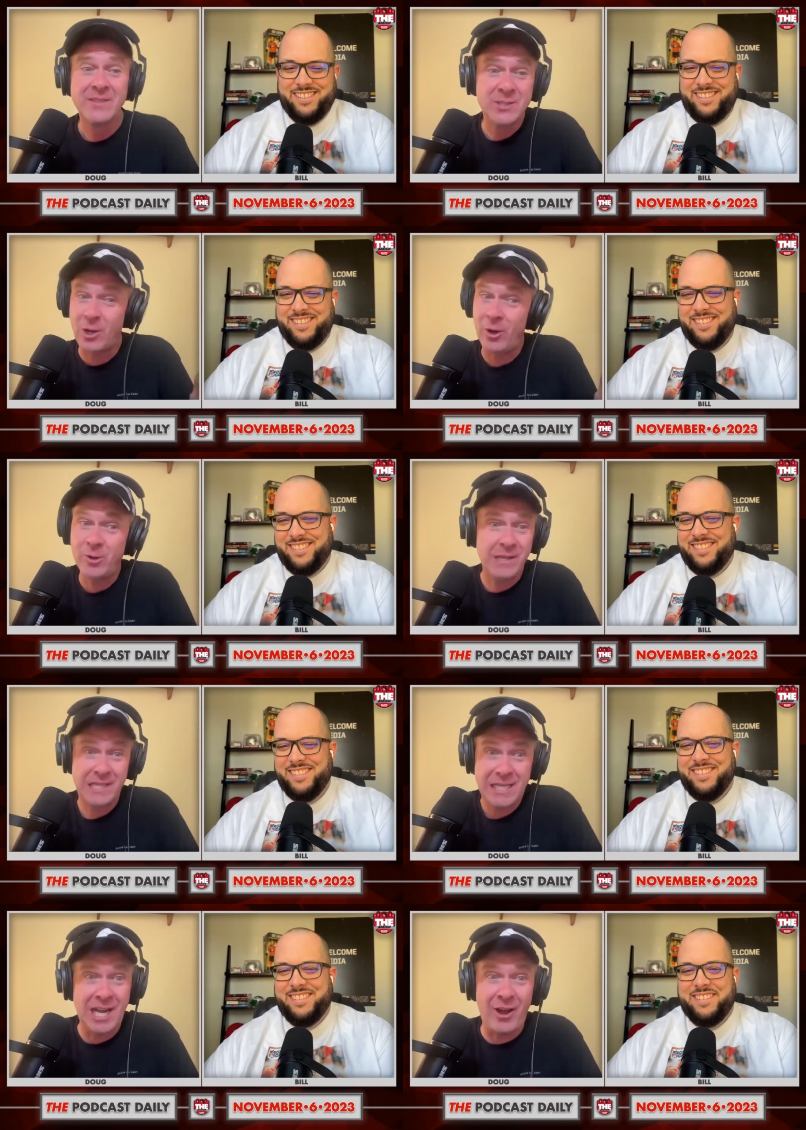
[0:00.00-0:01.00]
Speaker 1: So,
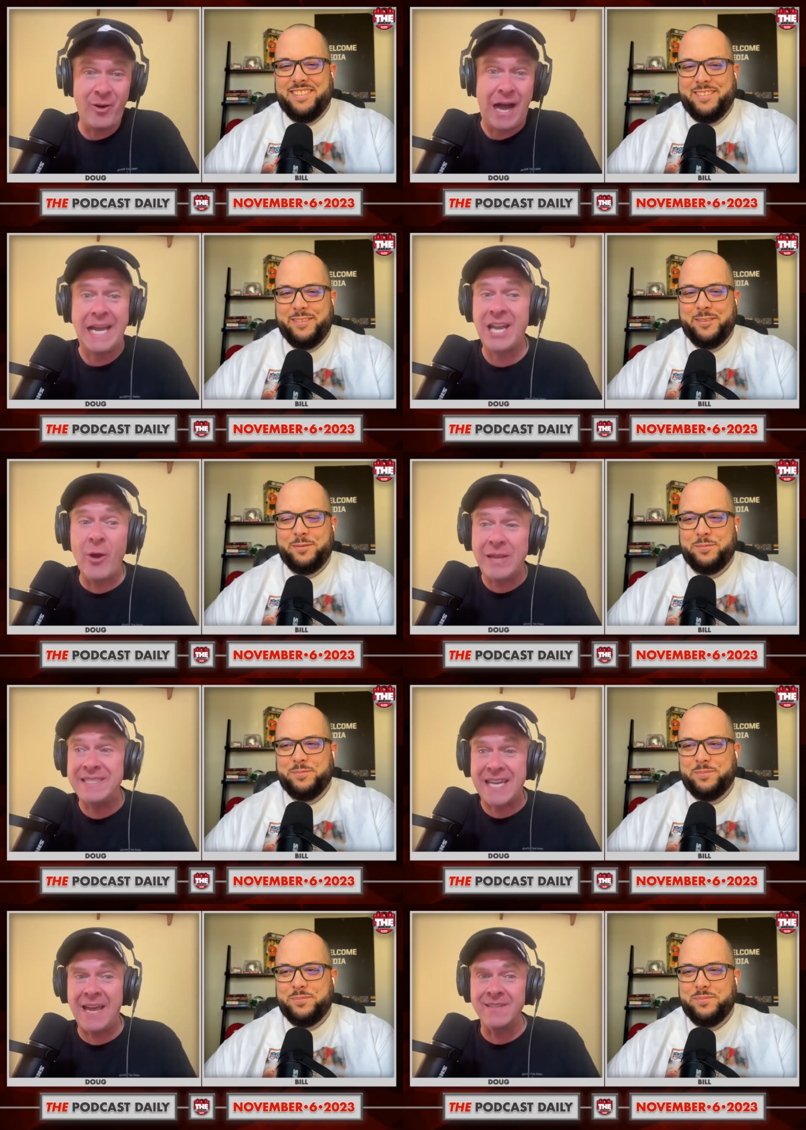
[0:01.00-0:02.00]
you know, I know
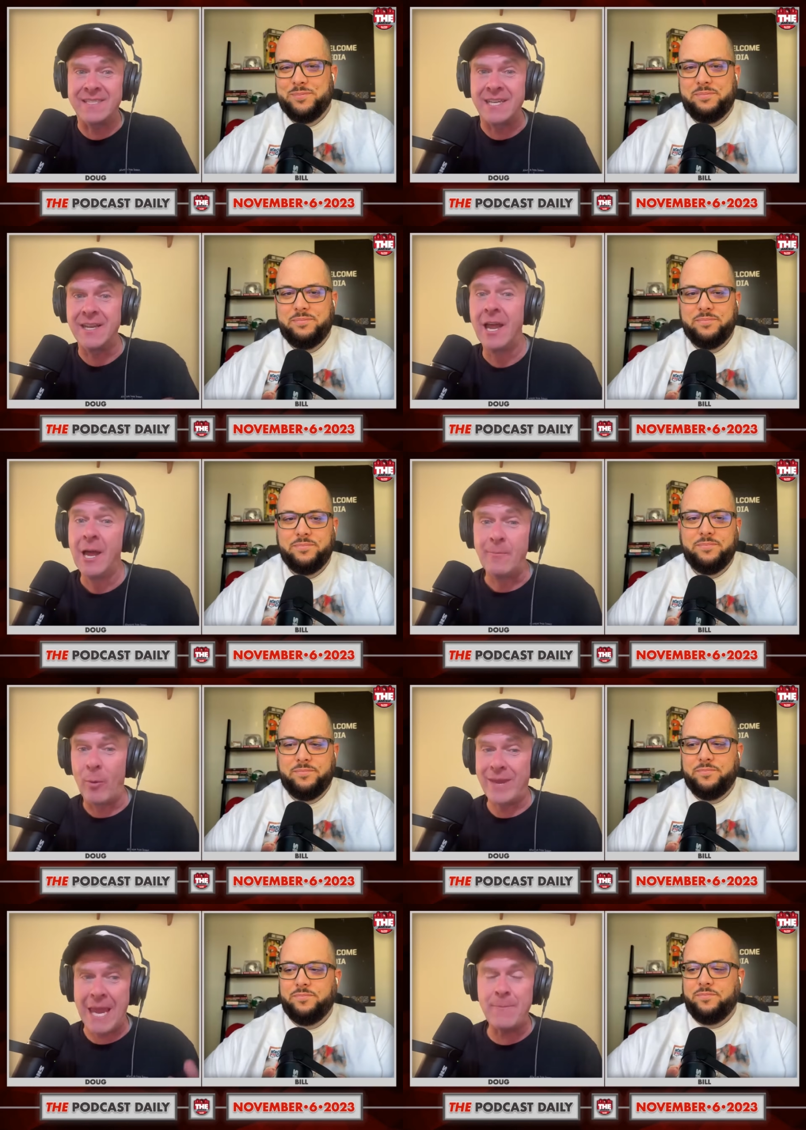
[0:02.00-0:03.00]
he's talented,
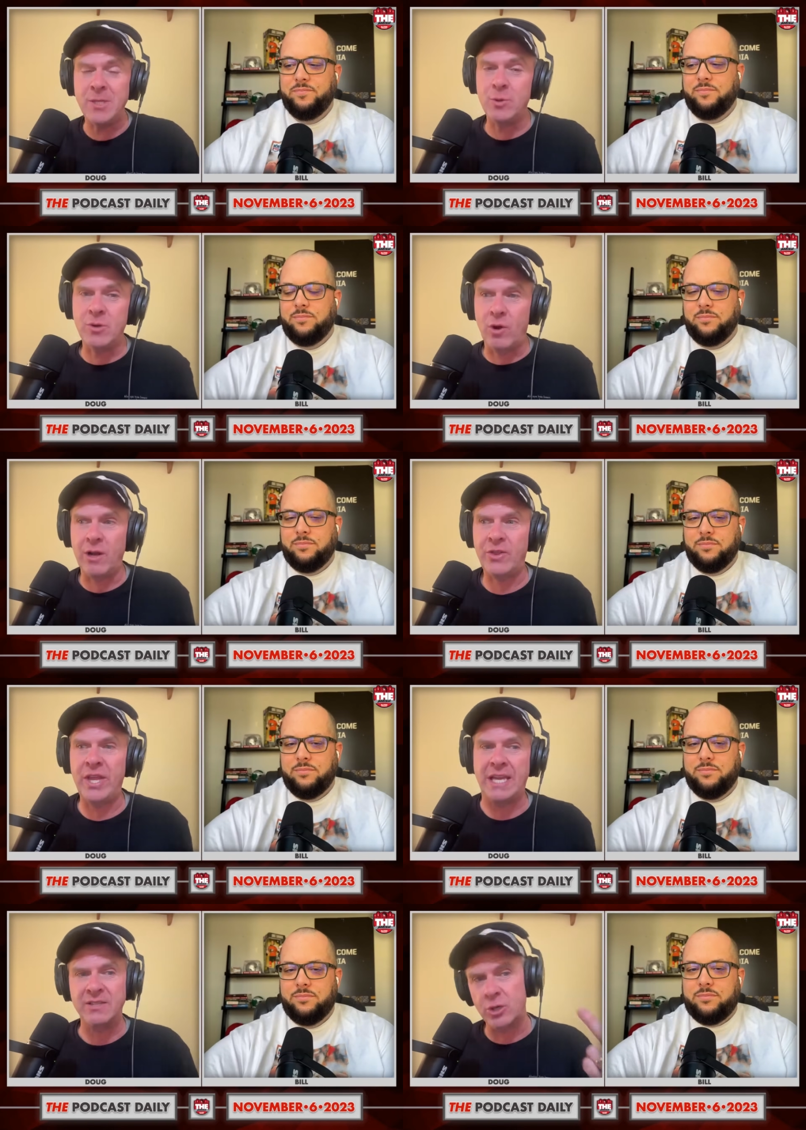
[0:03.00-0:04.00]
but we can't be doing the wrong
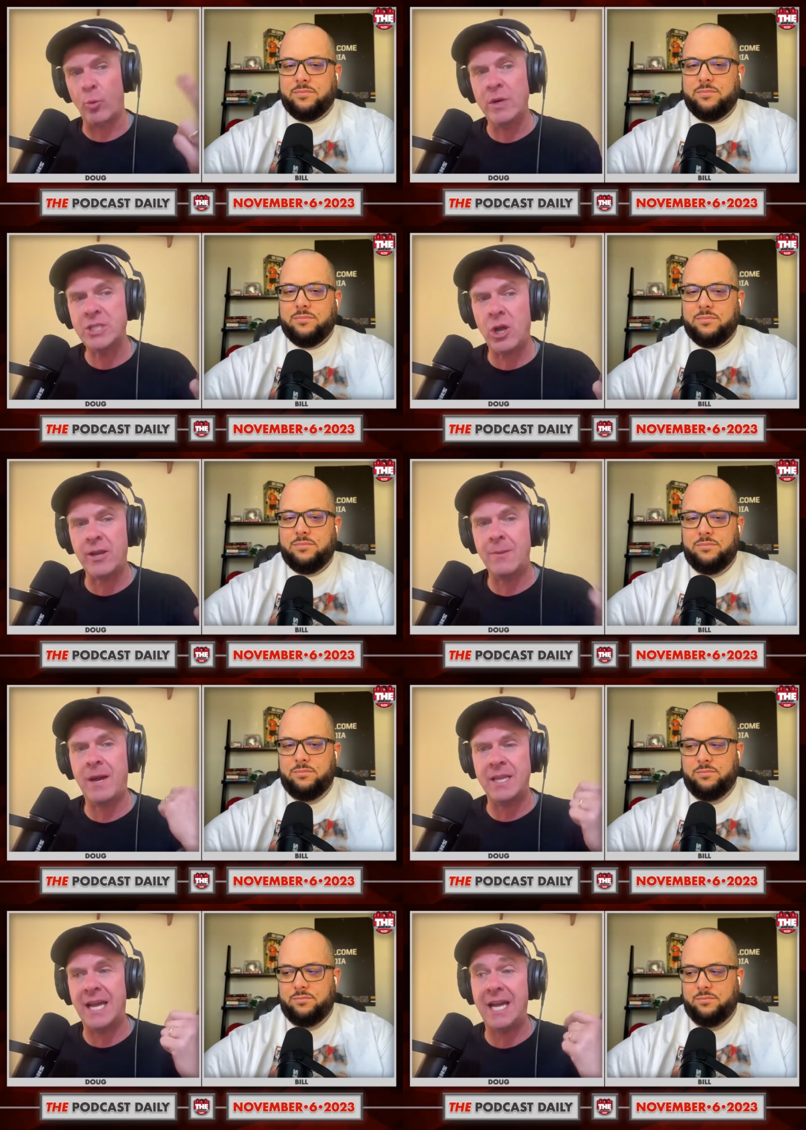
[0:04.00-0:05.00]
thing. So we're talking
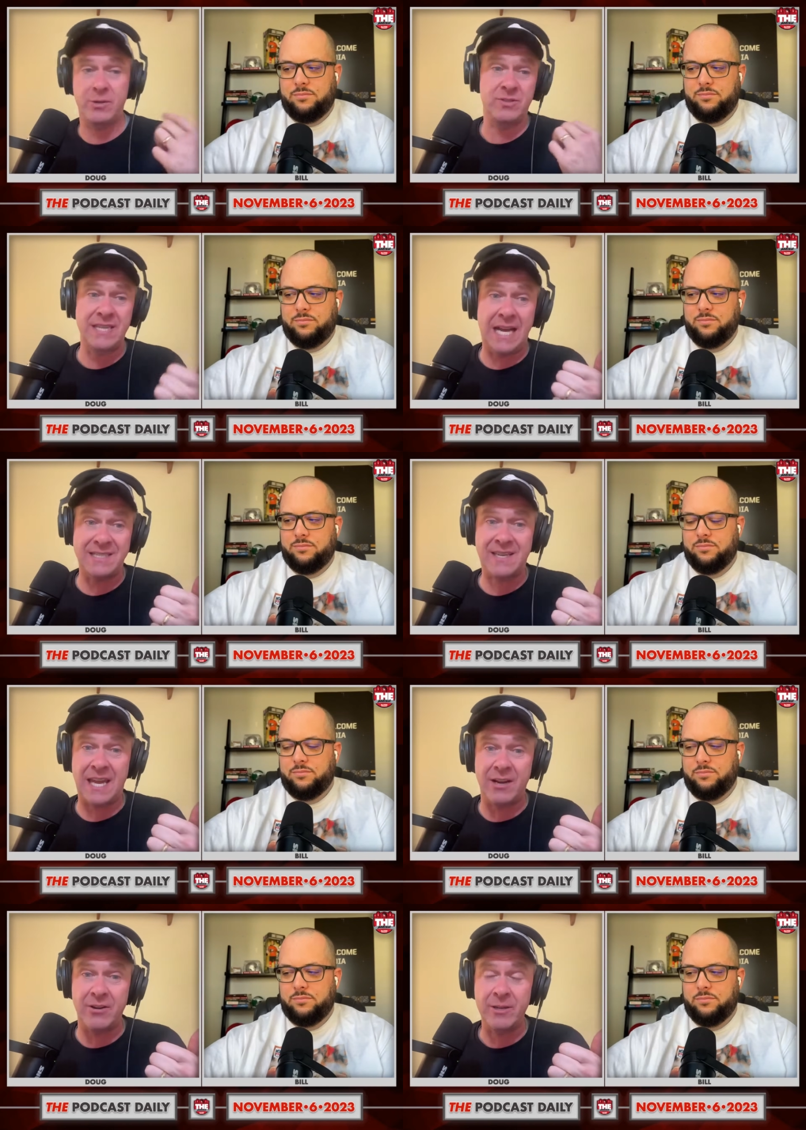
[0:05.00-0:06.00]
about a guy who's not
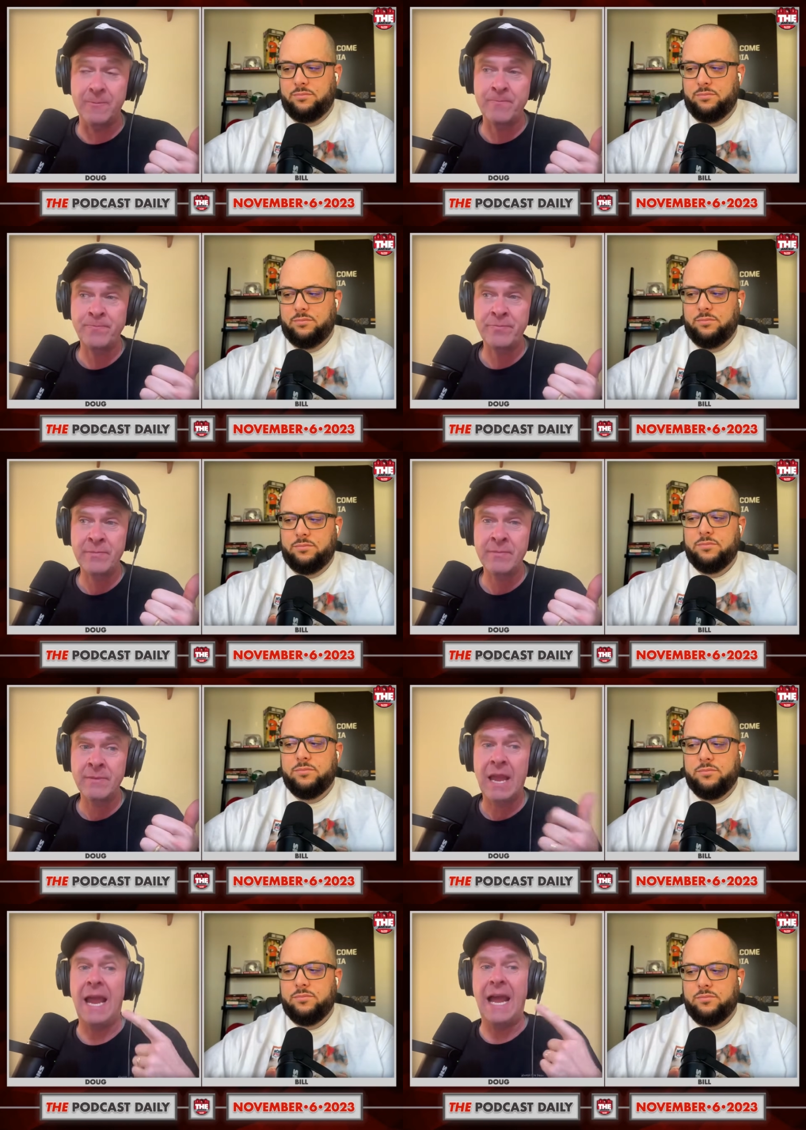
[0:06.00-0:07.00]
scared.
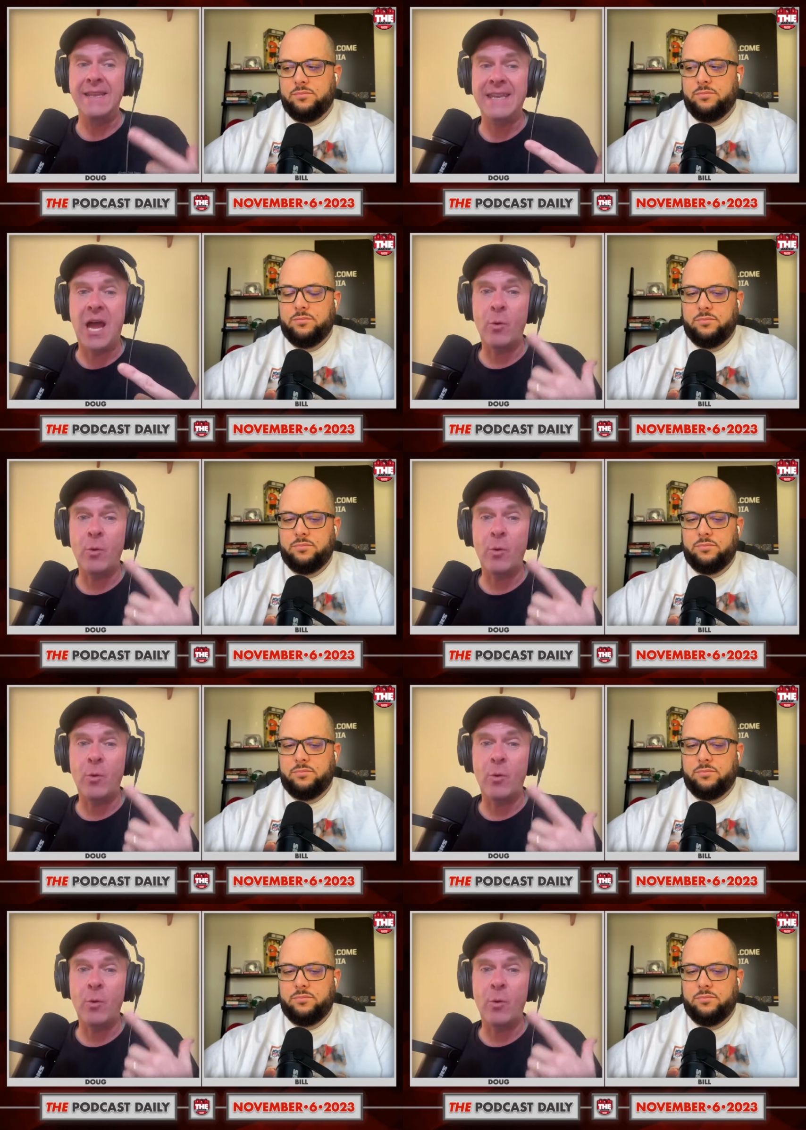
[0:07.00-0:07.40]
And now